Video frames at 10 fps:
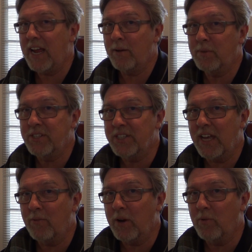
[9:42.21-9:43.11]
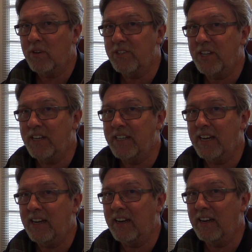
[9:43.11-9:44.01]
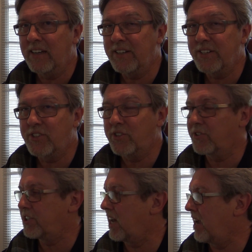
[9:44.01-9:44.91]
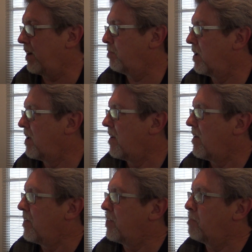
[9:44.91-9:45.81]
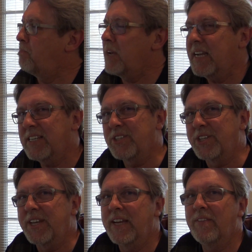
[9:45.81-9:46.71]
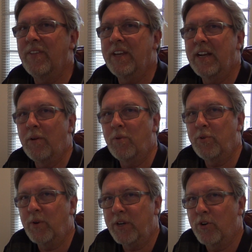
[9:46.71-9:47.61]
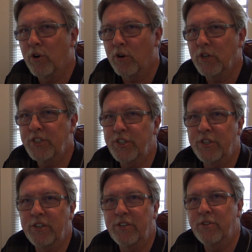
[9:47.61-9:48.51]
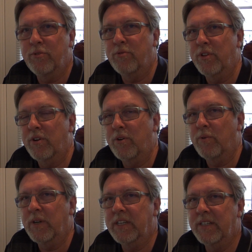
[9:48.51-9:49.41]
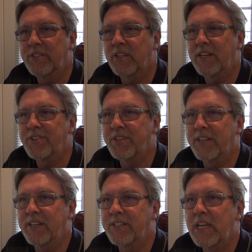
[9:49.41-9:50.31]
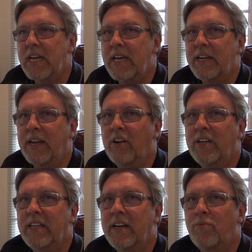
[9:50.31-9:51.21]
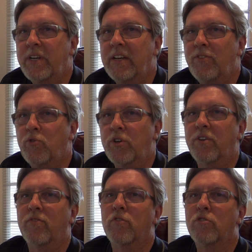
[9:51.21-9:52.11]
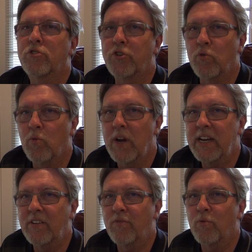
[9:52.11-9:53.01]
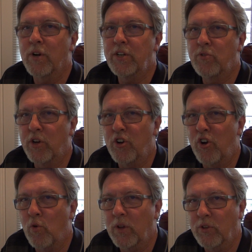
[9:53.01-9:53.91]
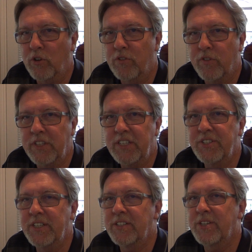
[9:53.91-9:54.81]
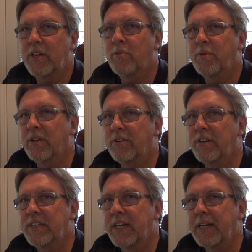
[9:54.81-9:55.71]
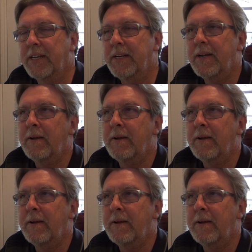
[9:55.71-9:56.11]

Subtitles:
habits that way where it's not taking additional time. The biggest thing that I want to encourage you to do, though, in this lesson is not only did I want to give you a diverse array of where you can go and look for these things to help you learn Italian,